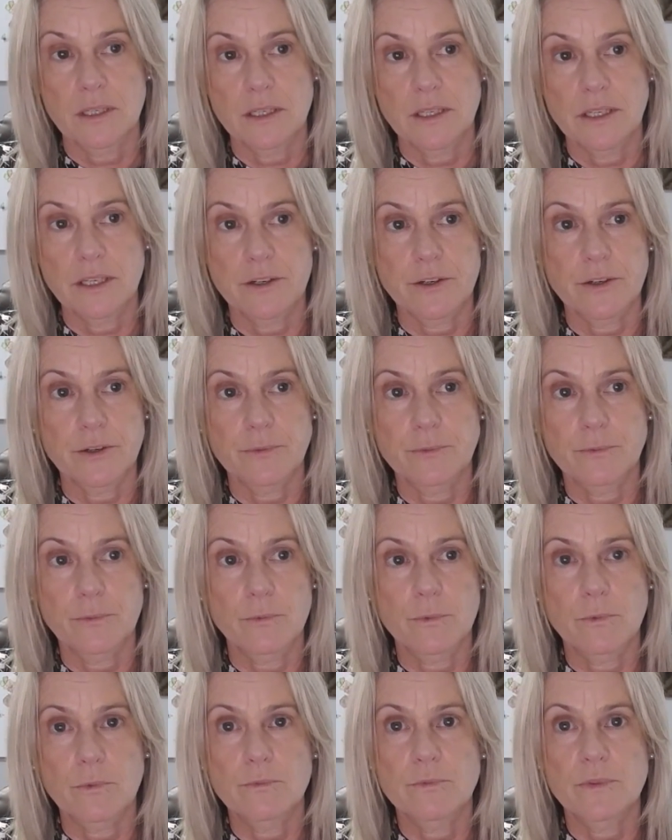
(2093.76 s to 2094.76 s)

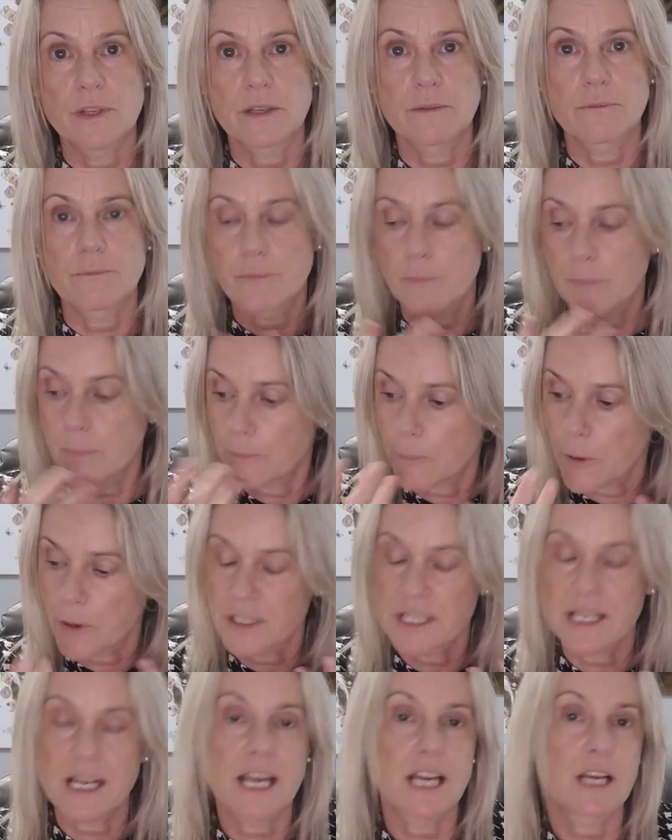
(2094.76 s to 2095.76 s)
the
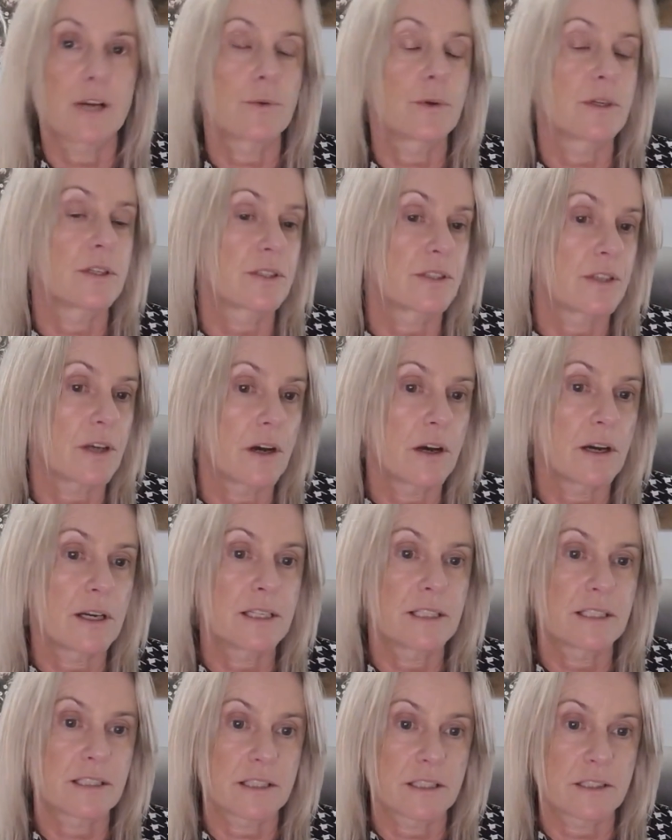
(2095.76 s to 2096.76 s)
body language
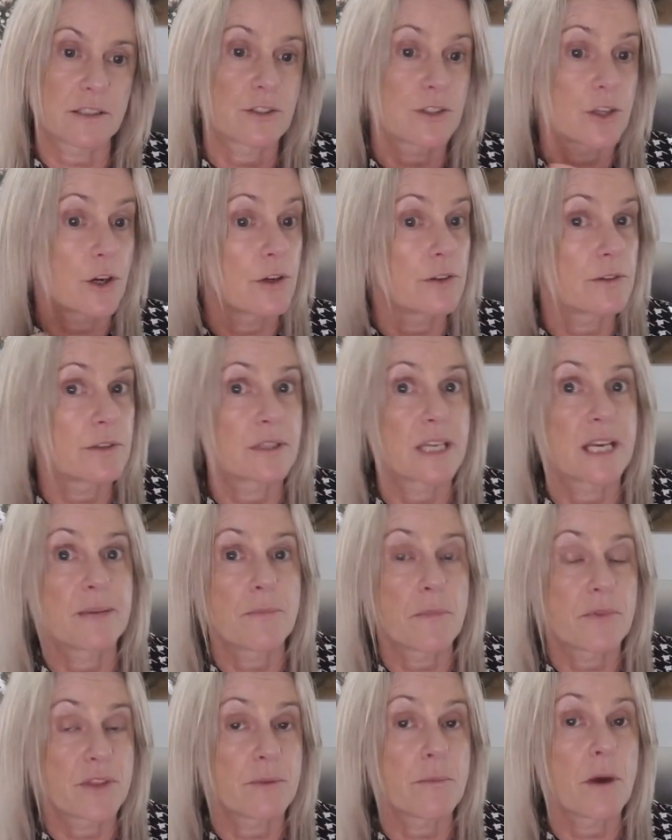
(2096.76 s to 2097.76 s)
signs that show that
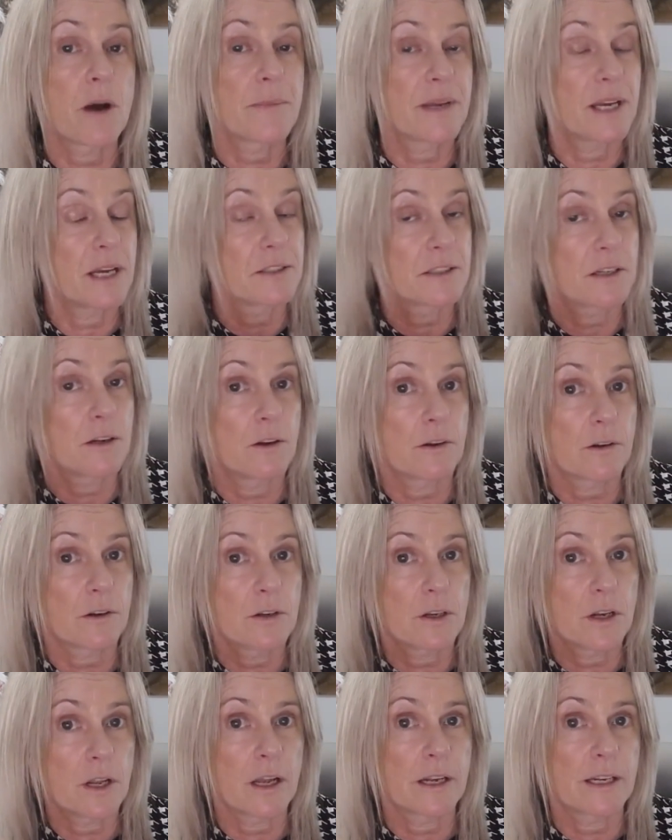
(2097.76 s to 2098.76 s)
there might be
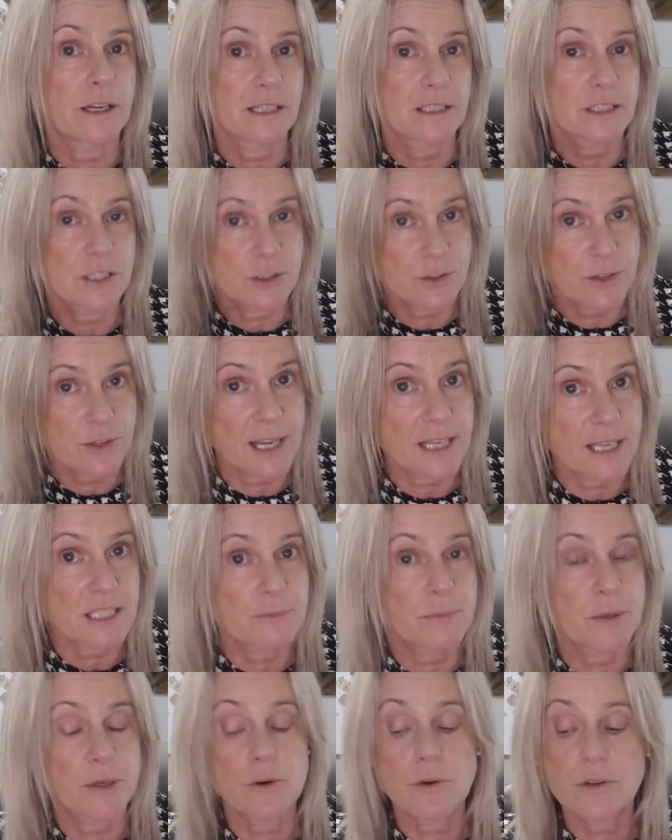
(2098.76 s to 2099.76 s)
underlying
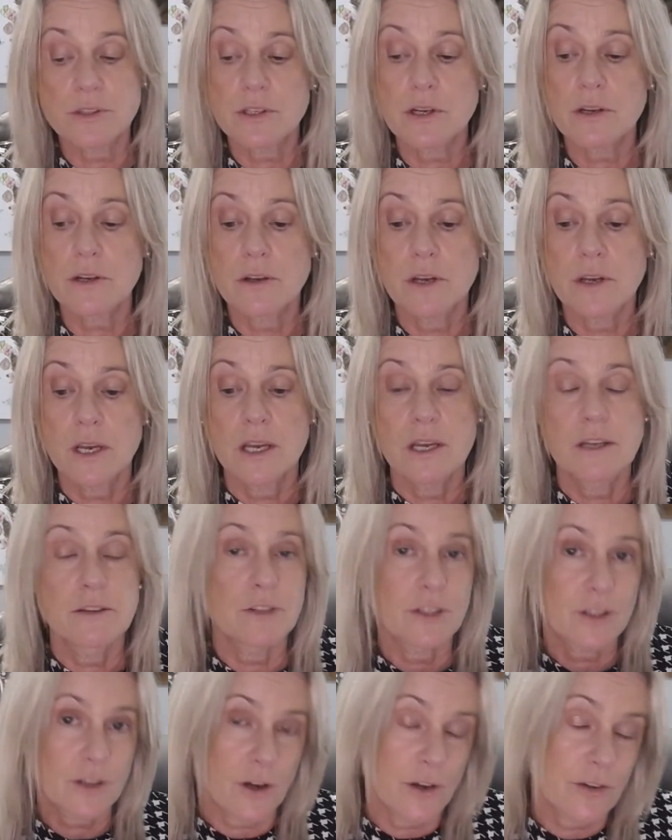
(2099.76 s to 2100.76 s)
stress, but also
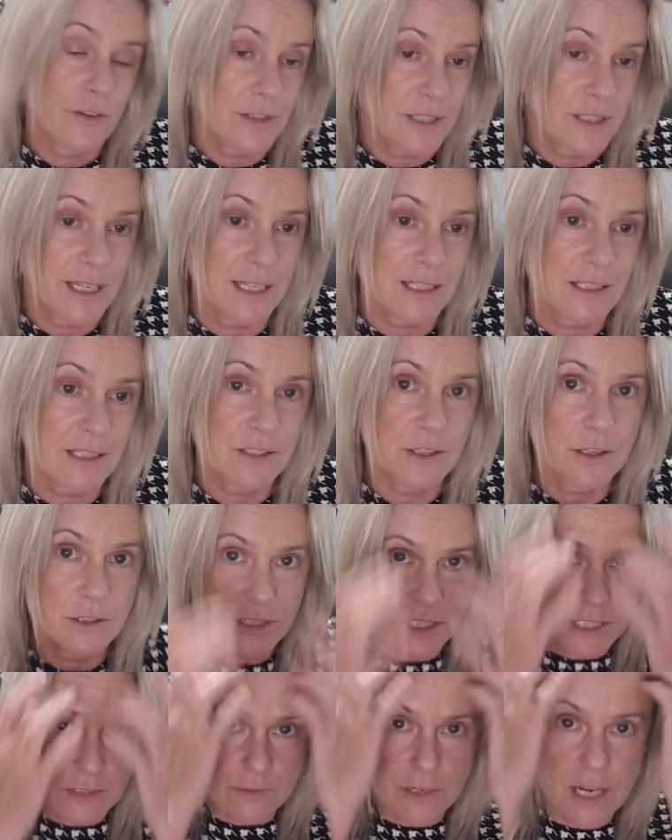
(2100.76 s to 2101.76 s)
the context. So
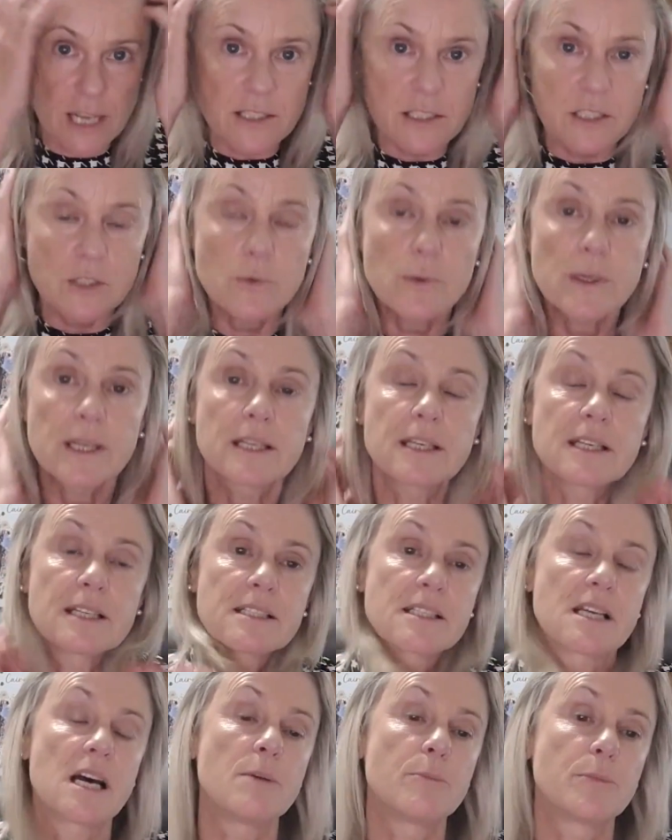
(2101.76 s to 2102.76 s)
just as a quick
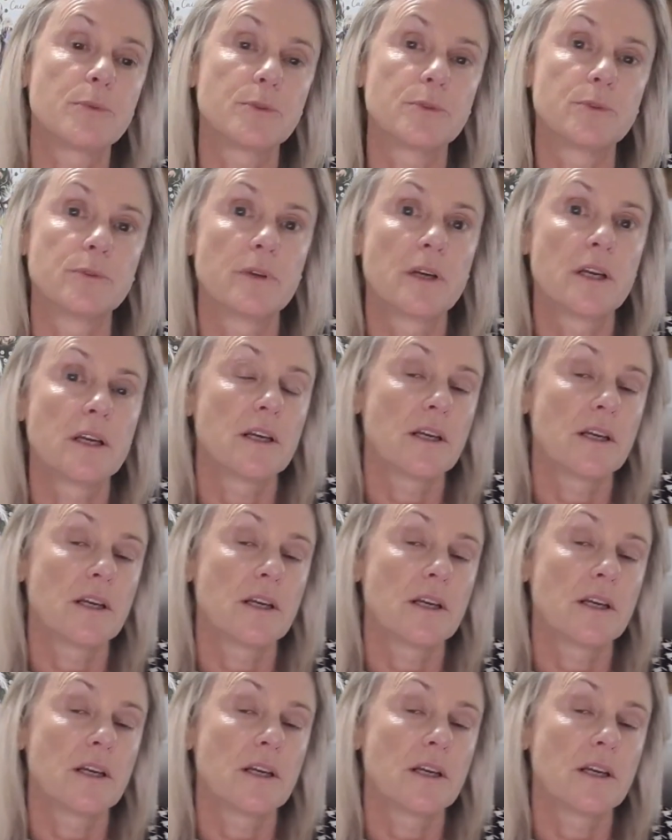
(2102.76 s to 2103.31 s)
example,